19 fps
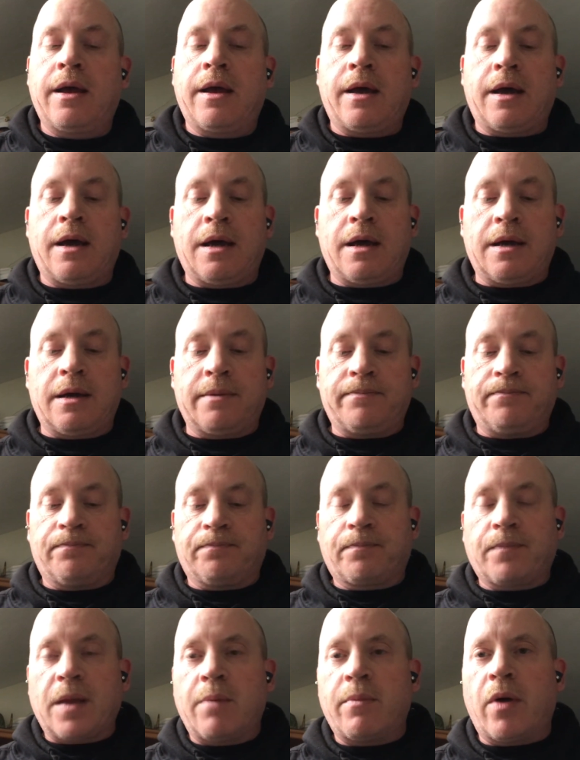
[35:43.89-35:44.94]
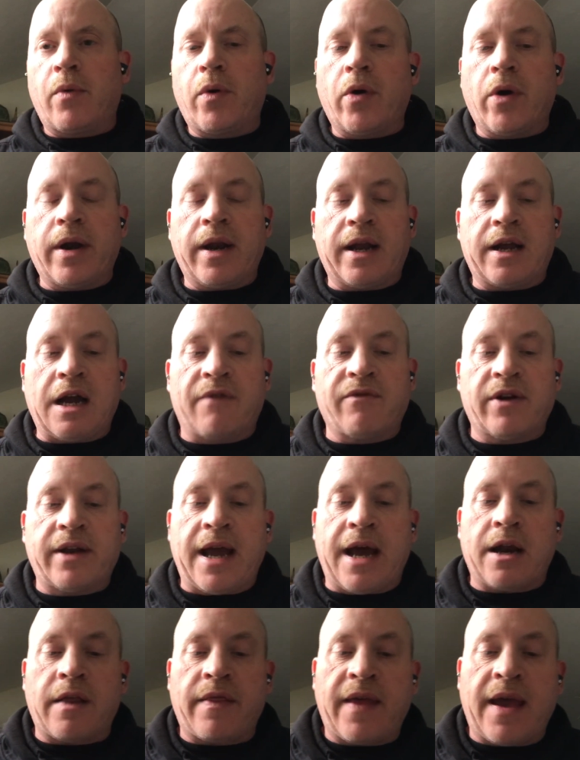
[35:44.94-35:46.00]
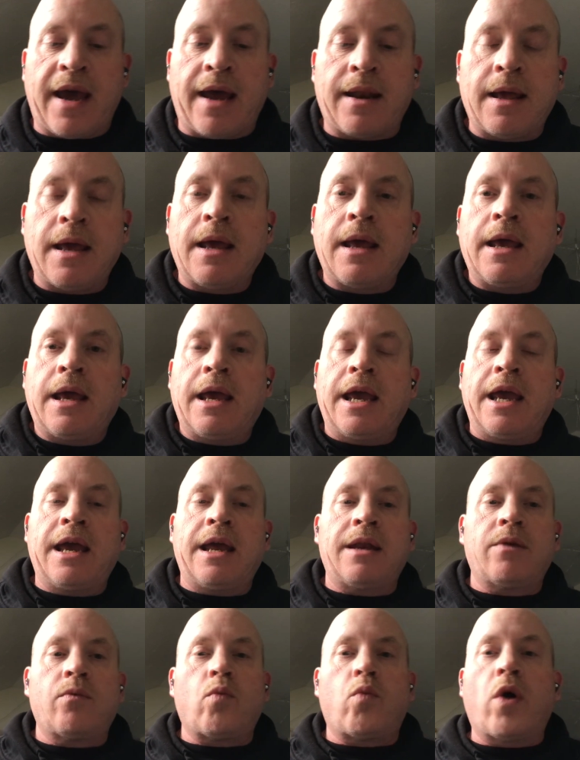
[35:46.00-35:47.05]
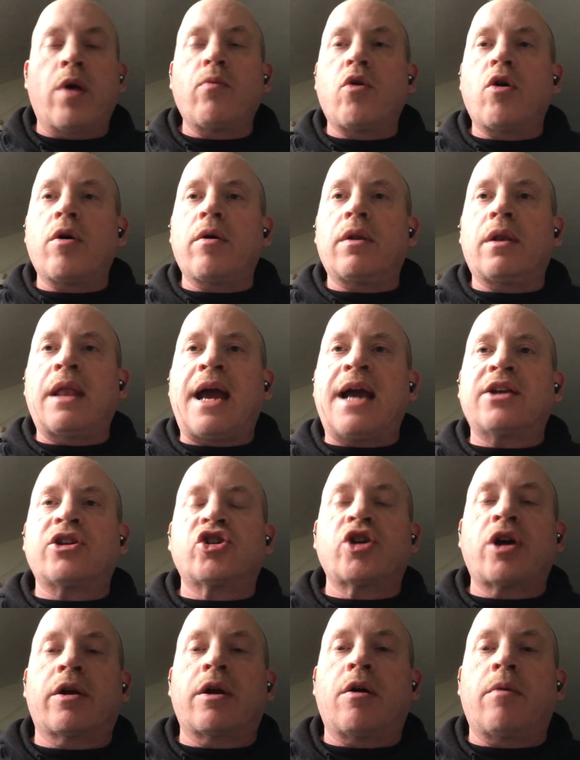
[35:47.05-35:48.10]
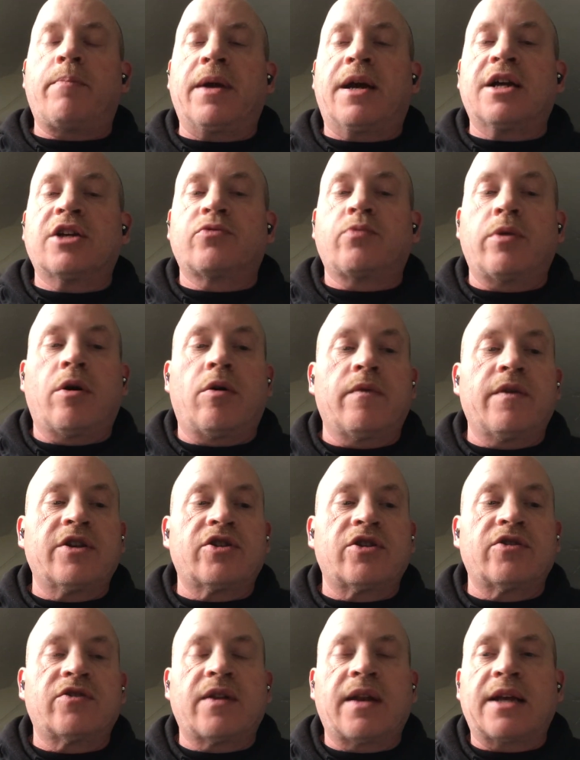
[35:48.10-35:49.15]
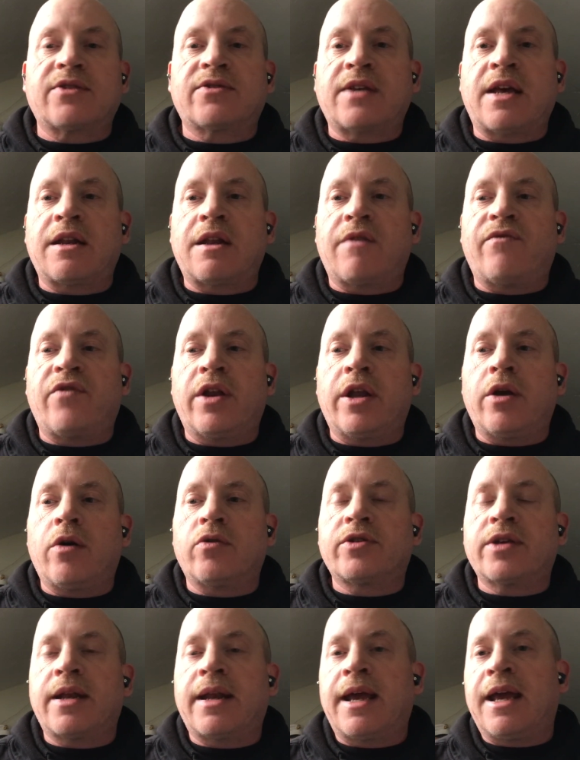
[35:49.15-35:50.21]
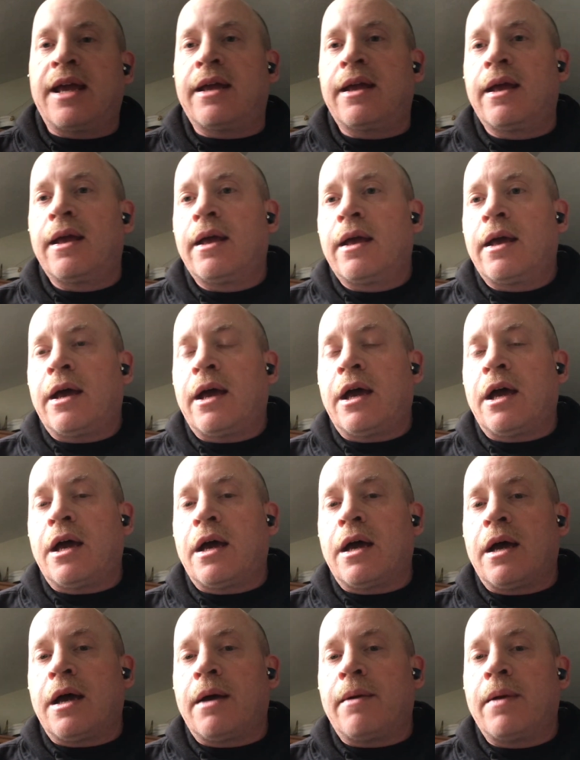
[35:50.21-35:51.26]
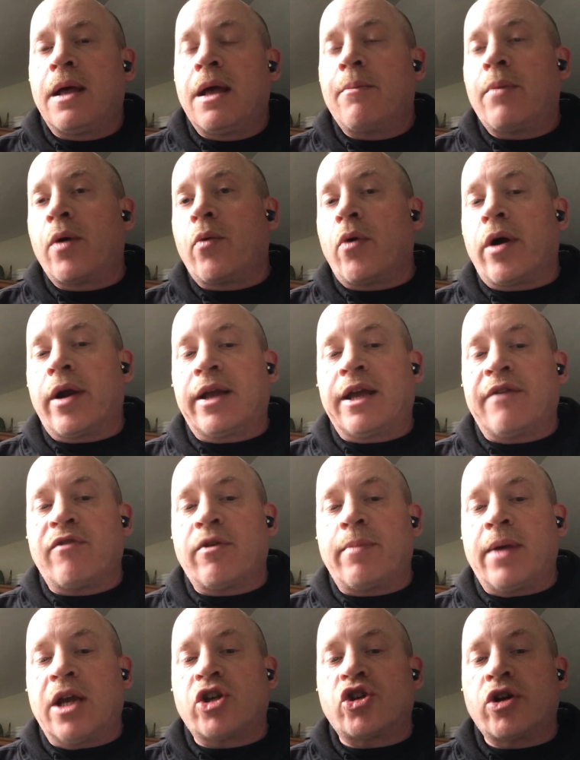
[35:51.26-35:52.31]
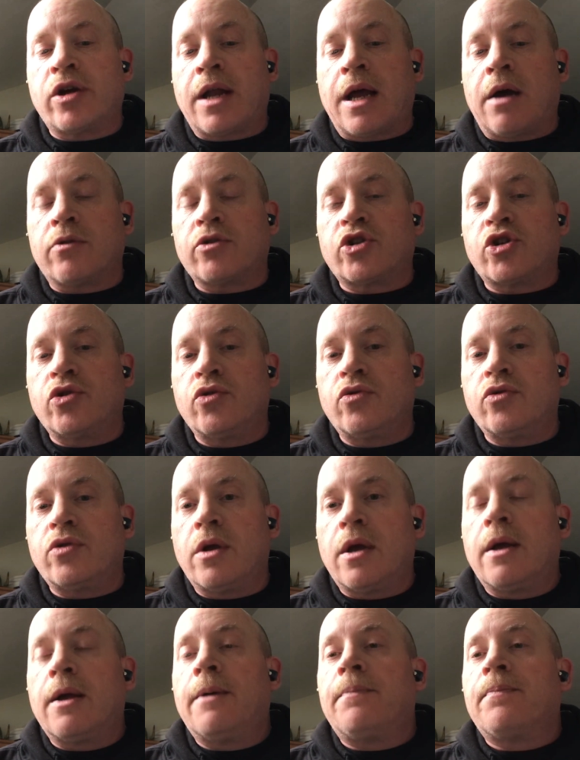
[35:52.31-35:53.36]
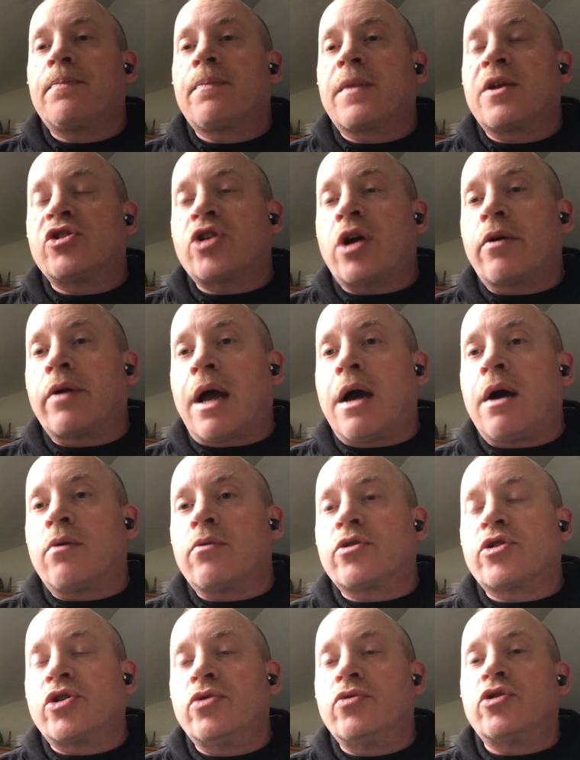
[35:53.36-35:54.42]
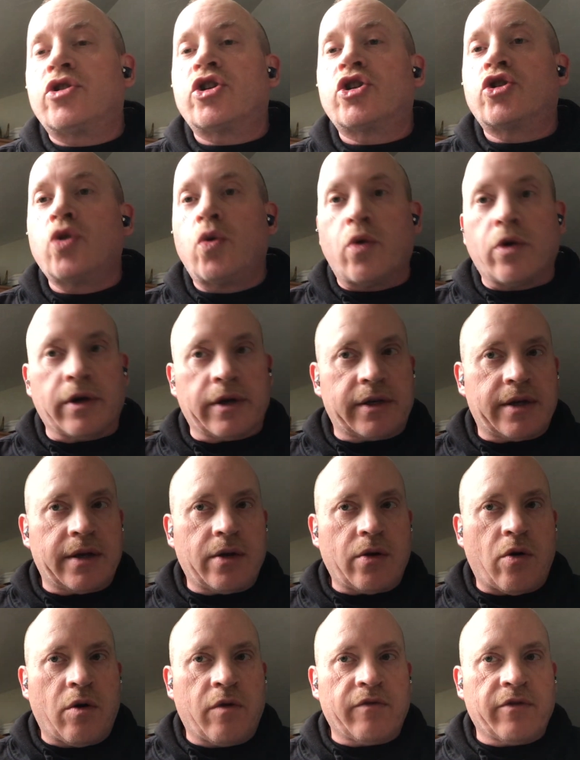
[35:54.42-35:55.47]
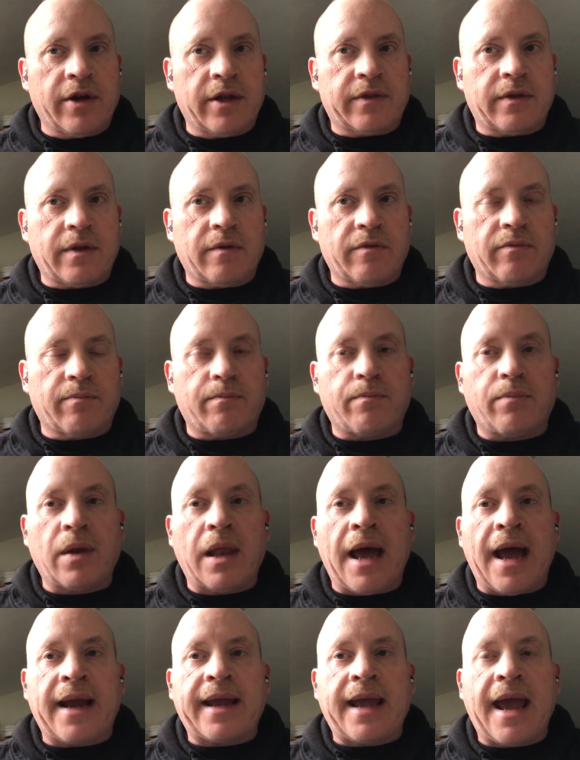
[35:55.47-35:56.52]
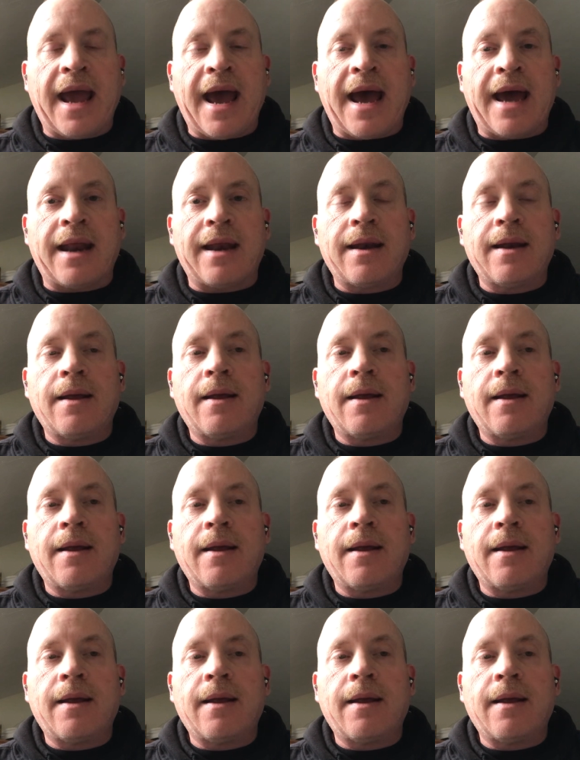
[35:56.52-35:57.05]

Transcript: Um, but we wanted to cover down on that. And one more last shout out because we know this is an extended video today. Uh, but we want to give a big shout out to shout out to Stuart over at the Black Hat